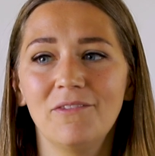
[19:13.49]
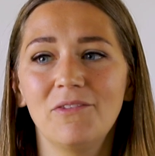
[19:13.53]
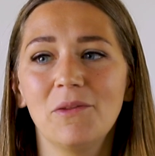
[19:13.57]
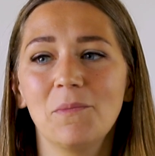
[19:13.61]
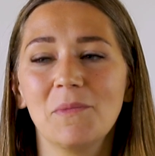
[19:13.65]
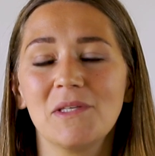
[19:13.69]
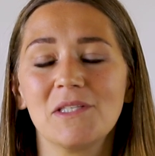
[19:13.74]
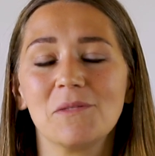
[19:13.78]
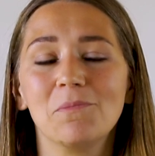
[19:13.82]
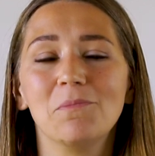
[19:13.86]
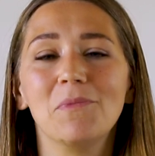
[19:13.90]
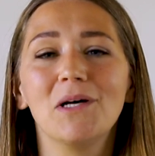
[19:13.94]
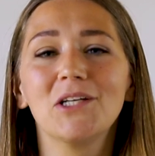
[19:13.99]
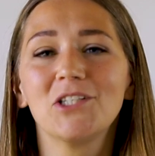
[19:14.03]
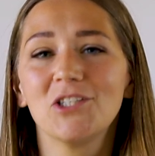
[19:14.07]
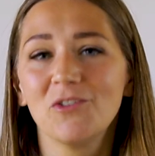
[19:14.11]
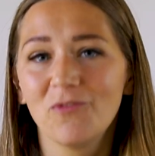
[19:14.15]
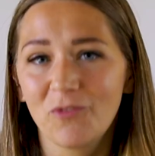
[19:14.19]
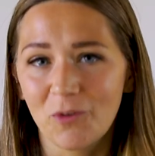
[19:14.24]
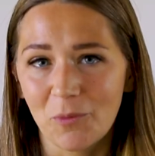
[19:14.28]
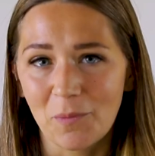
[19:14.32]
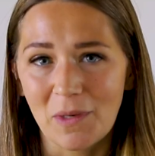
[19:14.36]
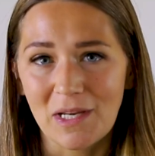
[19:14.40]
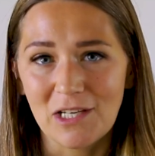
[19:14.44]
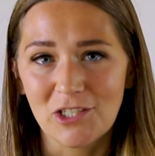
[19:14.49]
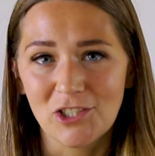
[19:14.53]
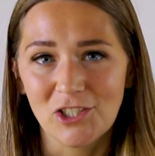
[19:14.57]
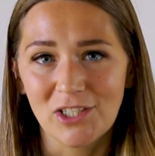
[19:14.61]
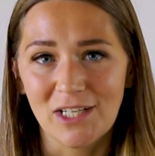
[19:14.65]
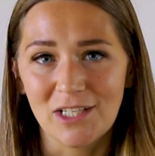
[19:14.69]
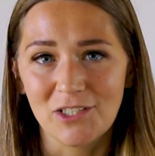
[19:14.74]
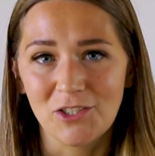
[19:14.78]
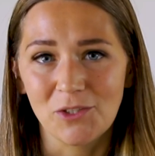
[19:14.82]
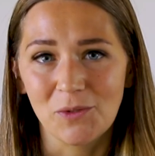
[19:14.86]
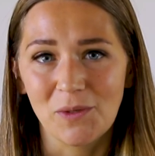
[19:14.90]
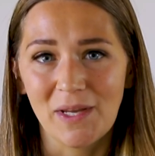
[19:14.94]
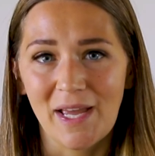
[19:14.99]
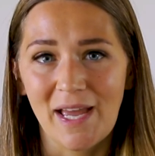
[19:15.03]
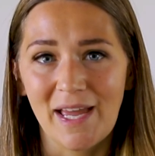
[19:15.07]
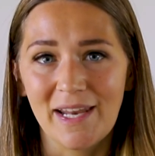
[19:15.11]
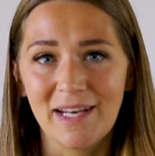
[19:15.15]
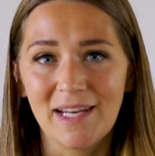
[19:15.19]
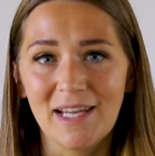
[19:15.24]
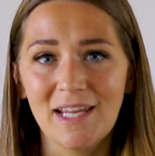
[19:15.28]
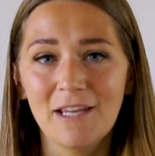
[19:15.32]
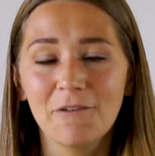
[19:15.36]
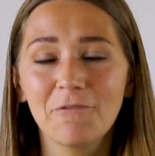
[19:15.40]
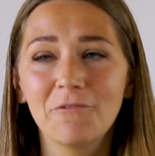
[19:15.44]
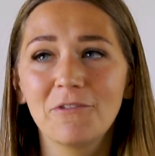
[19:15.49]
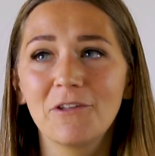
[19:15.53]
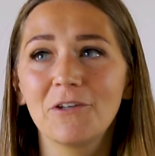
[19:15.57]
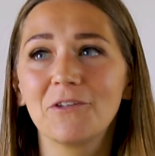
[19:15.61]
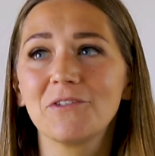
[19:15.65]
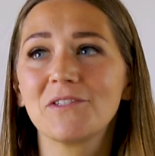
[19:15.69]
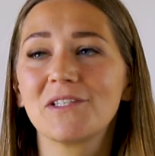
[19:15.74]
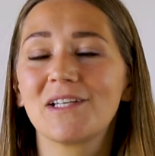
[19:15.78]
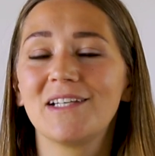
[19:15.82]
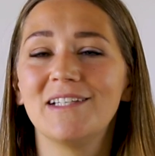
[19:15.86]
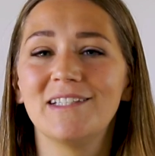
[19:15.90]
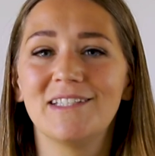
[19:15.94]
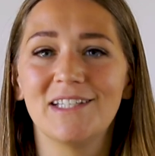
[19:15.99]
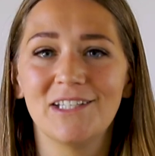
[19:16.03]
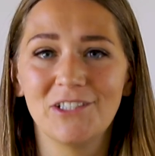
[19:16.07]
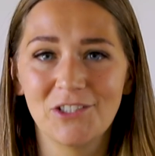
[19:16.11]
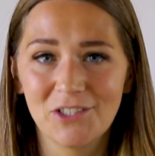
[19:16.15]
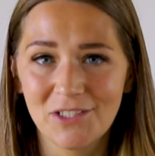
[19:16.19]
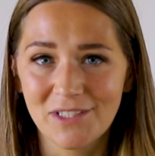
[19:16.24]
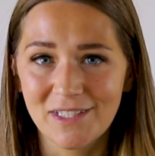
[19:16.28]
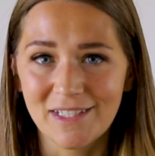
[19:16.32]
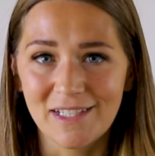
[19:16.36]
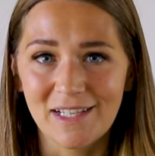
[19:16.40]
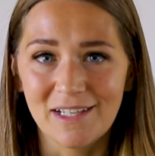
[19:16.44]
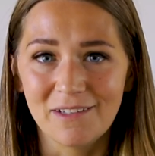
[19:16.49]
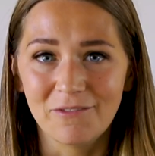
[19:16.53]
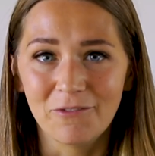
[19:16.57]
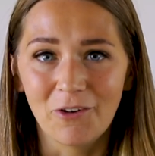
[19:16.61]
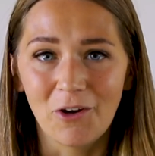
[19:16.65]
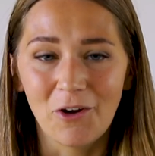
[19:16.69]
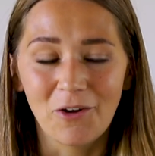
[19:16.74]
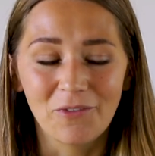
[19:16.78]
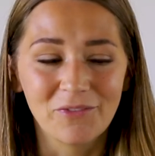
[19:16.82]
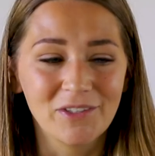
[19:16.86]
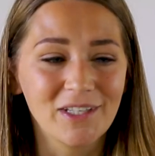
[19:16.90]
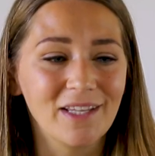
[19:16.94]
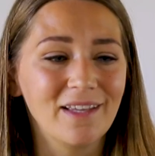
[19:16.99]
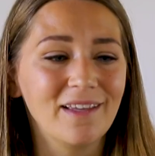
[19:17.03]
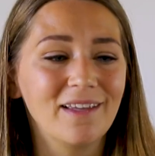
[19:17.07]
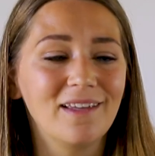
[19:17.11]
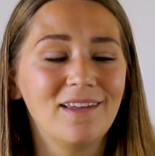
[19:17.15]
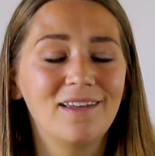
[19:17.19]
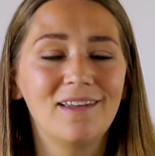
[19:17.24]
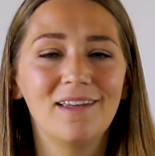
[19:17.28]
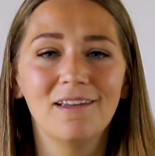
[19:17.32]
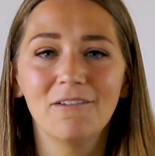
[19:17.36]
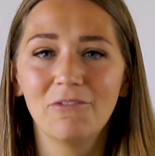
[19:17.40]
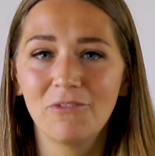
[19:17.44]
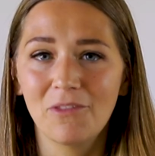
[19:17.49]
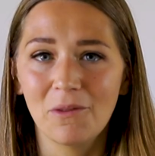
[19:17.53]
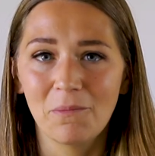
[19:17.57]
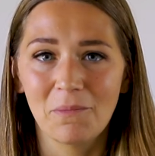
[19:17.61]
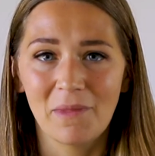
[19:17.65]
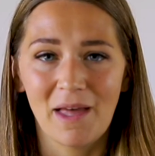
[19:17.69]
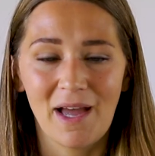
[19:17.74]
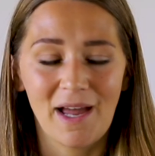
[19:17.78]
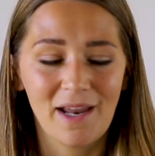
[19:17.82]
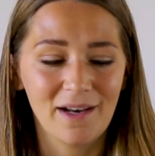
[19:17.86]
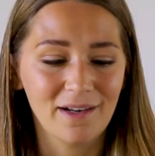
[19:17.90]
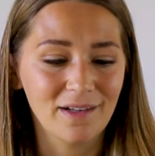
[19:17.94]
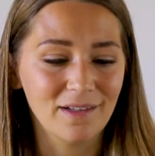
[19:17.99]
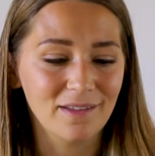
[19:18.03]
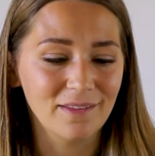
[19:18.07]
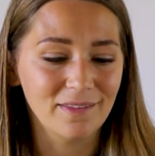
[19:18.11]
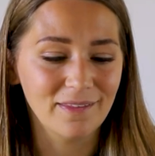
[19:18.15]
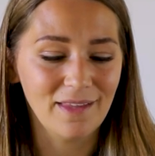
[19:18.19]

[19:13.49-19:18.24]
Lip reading: them as much information as you can. If there's contingency involved, give them that.